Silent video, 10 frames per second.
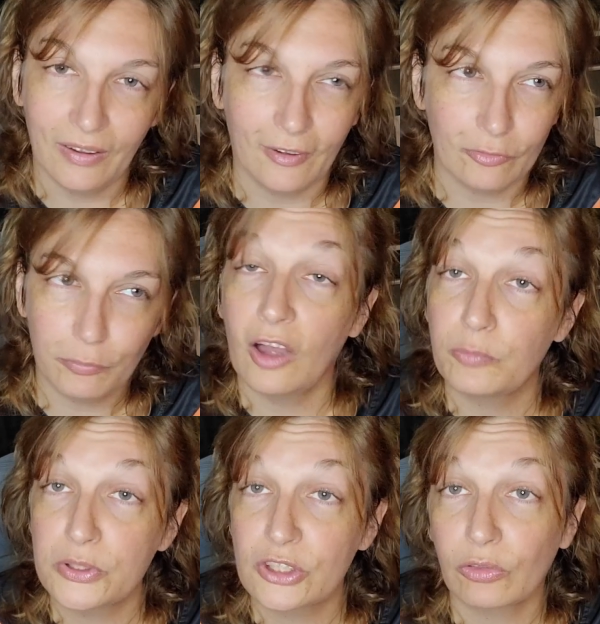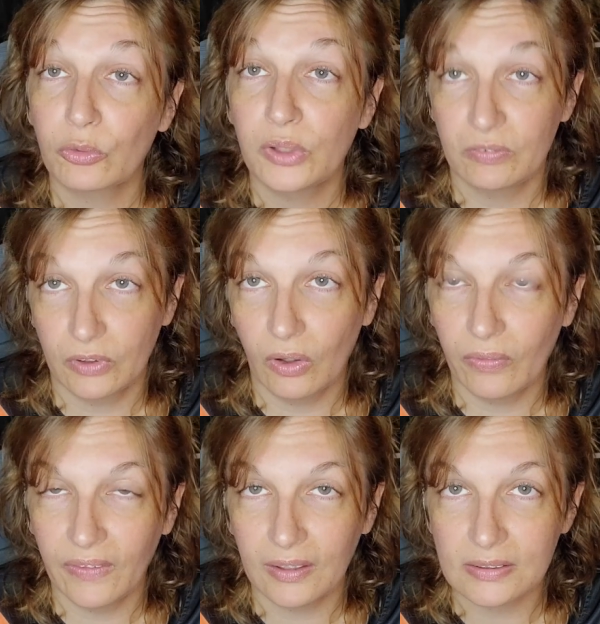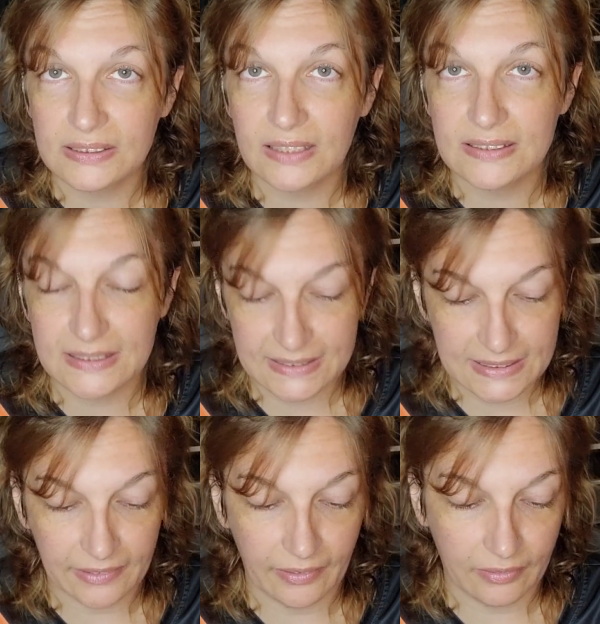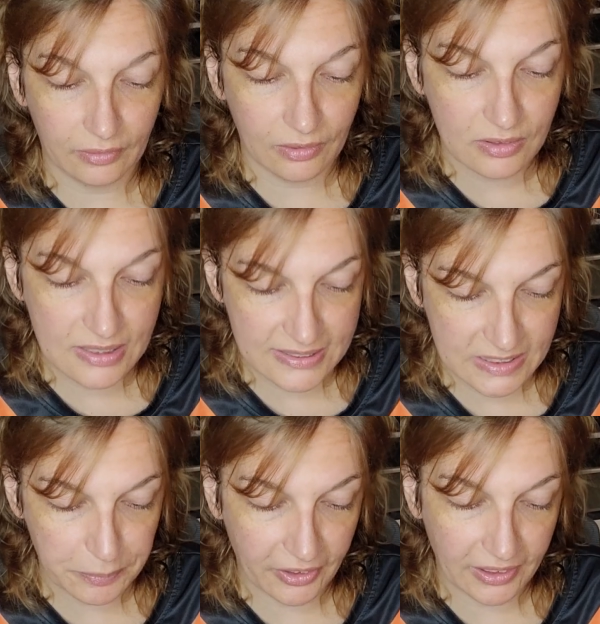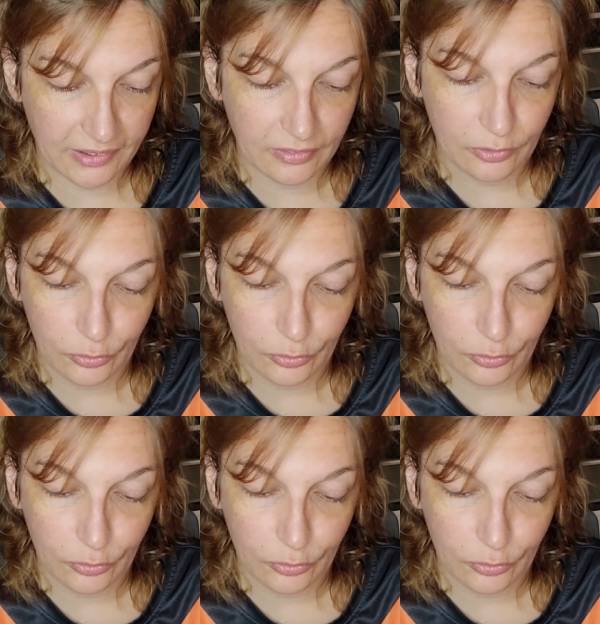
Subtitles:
of pushing through difficult things and succeeding, despite